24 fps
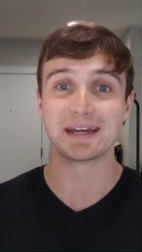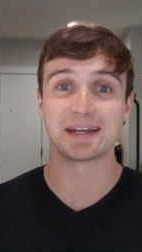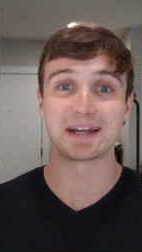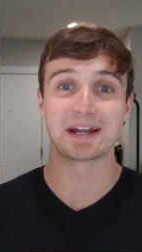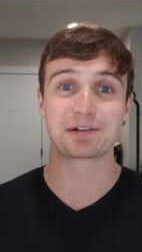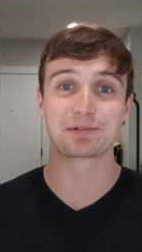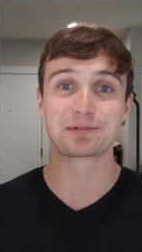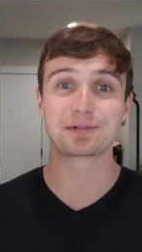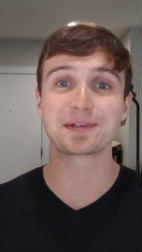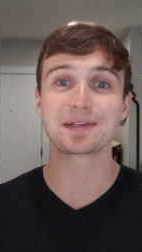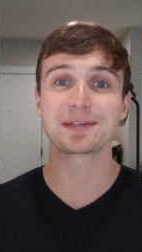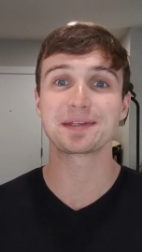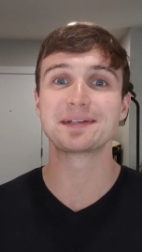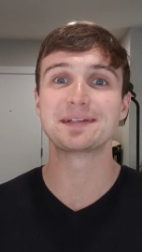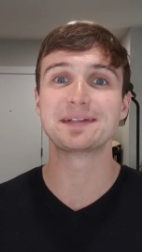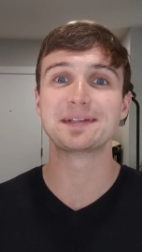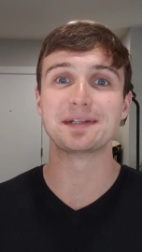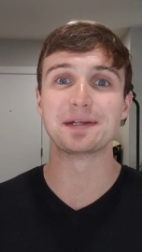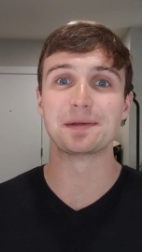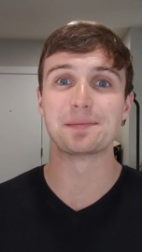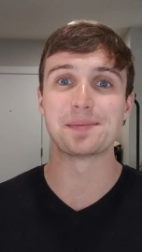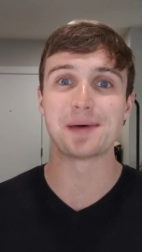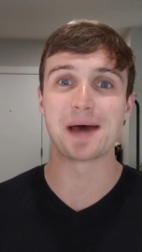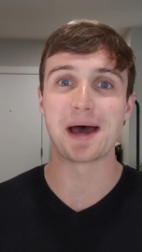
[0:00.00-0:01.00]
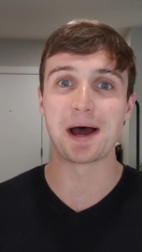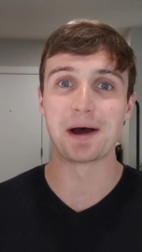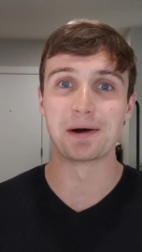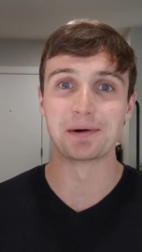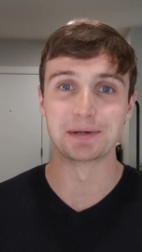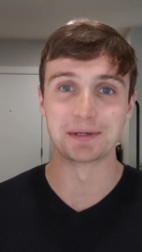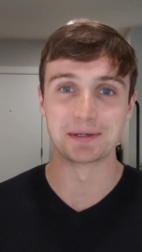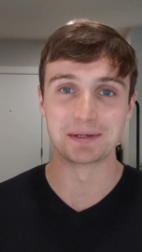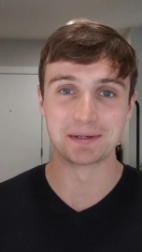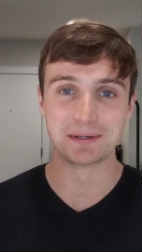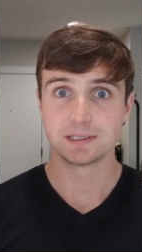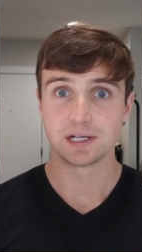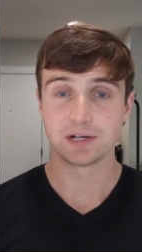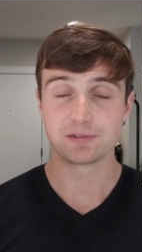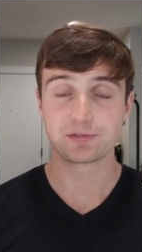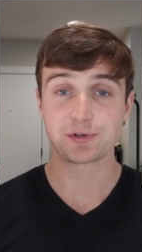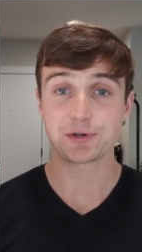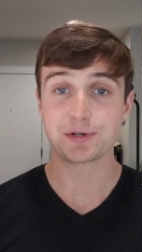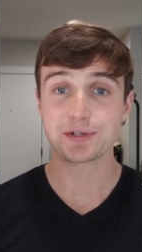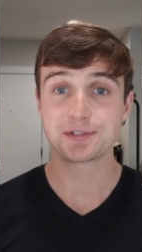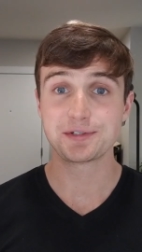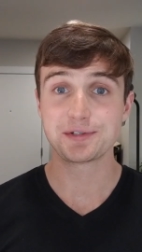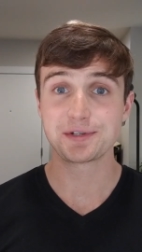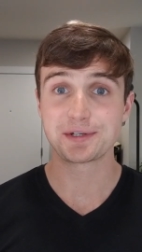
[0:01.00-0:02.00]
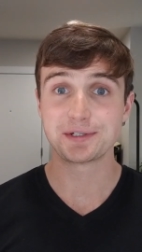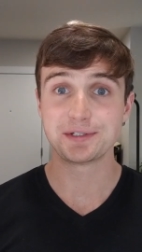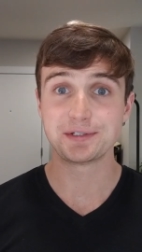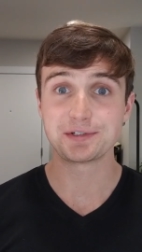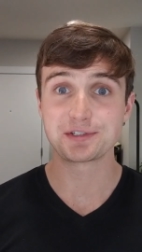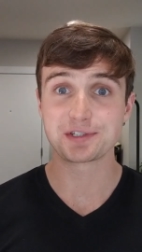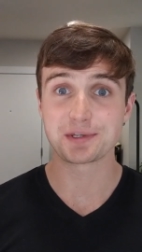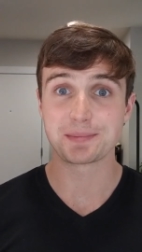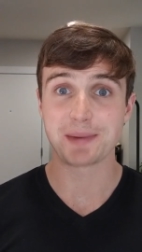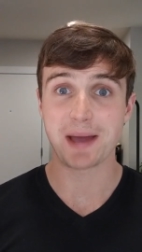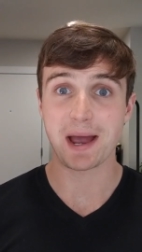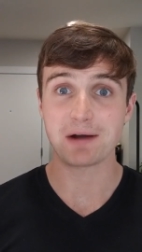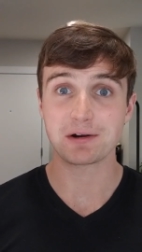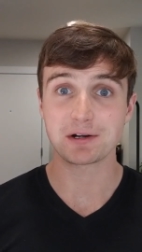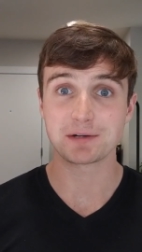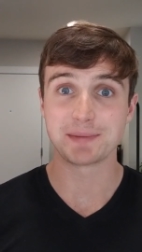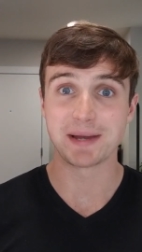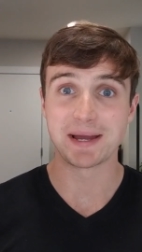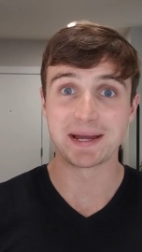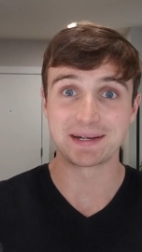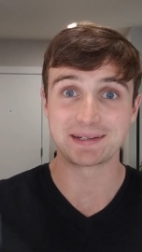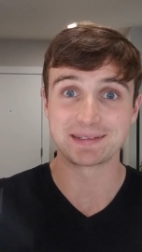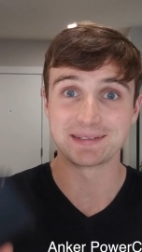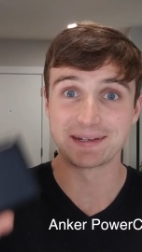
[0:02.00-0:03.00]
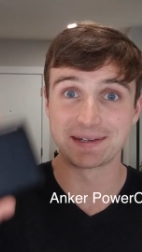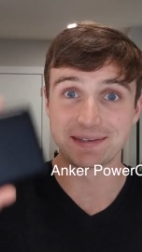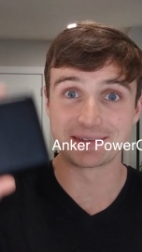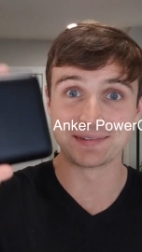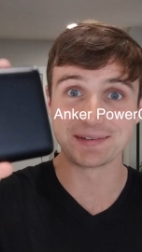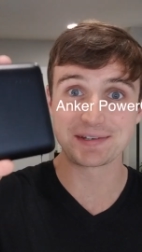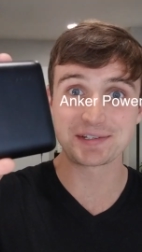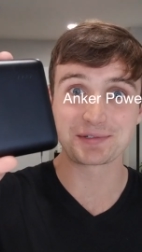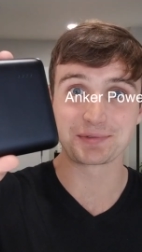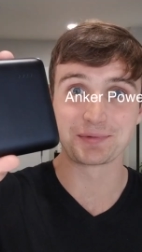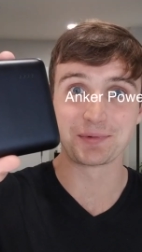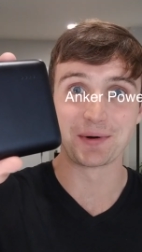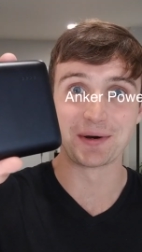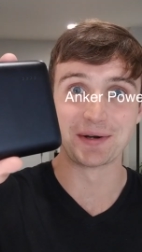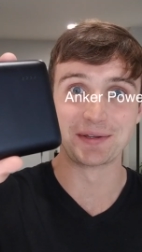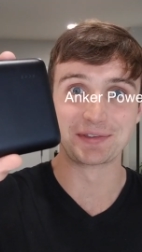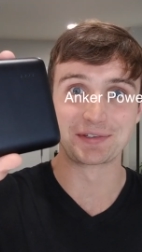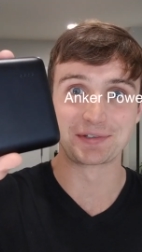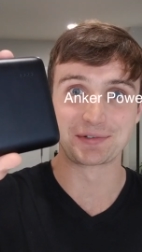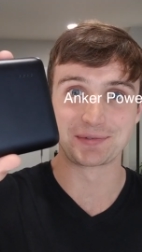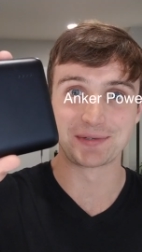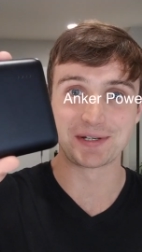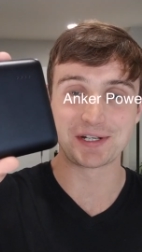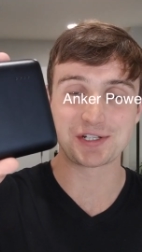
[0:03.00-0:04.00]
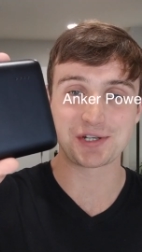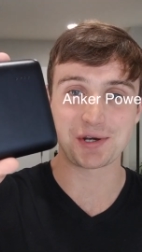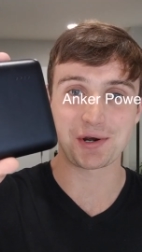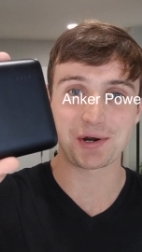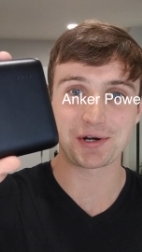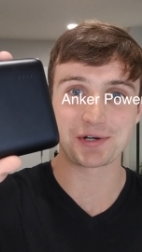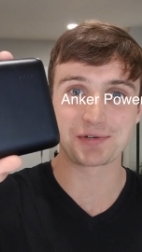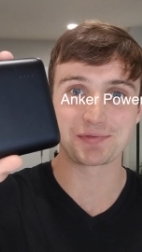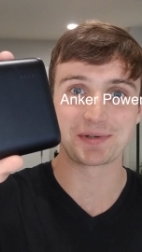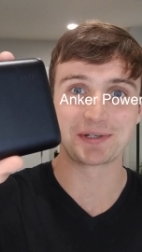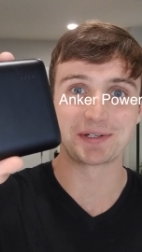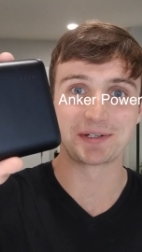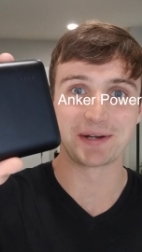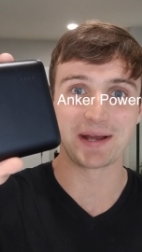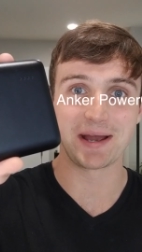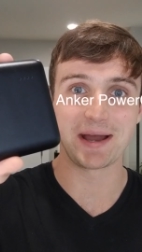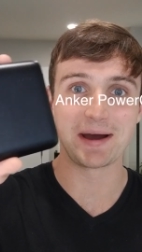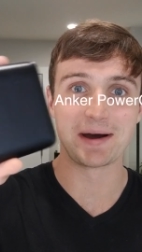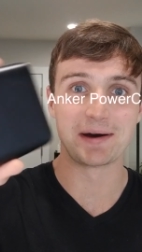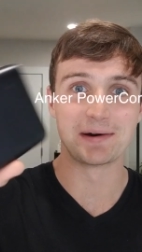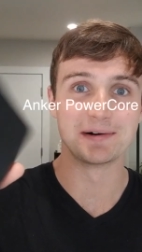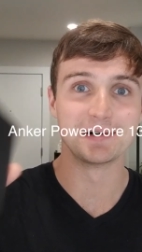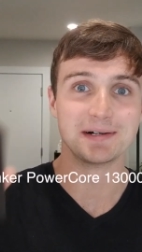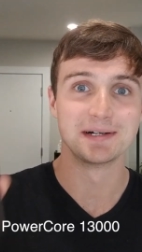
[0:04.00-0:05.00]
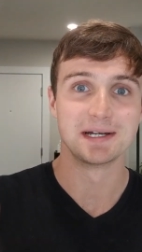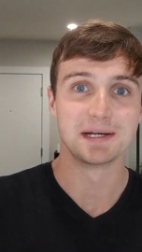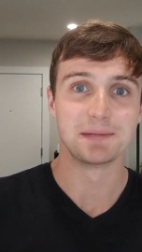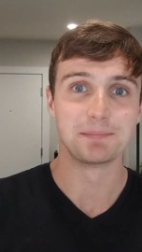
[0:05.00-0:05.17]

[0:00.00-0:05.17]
and I really needed power. Of course you can use a power bank like this one to recharge when you're out,